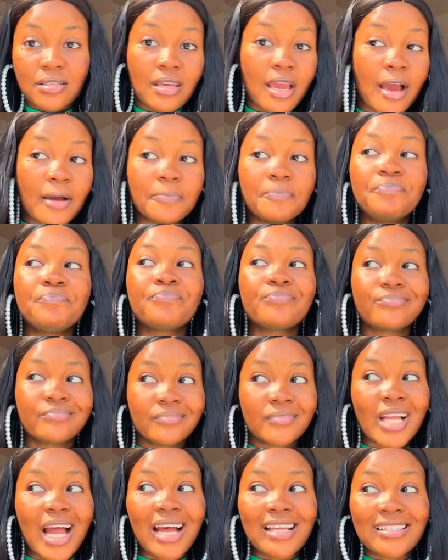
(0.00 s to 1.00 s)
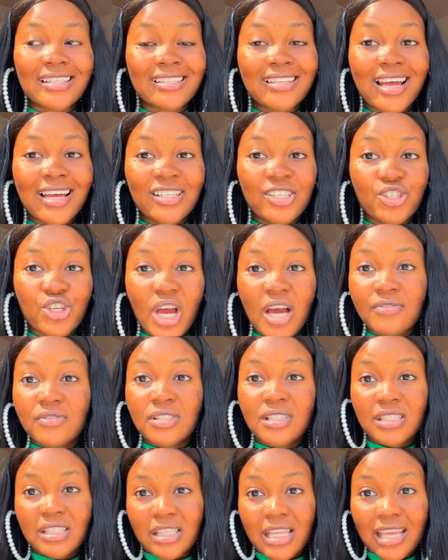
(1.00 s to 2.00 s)
Yeah, as a nanny, you have to
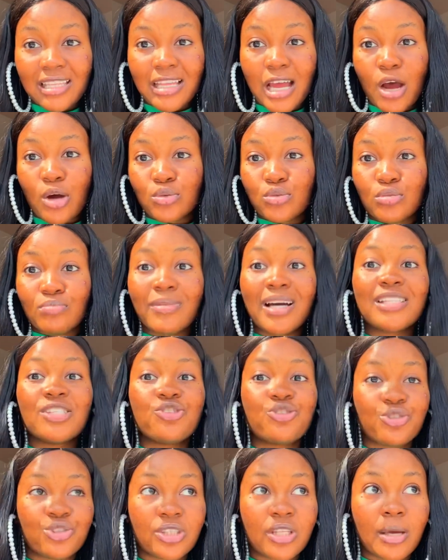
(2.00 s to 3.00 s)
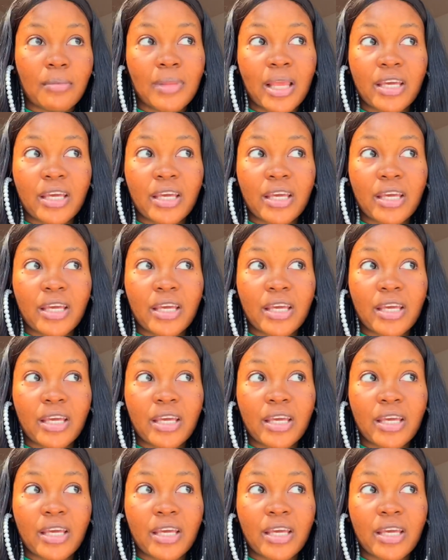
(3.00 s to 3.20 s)
learn how to manage your time,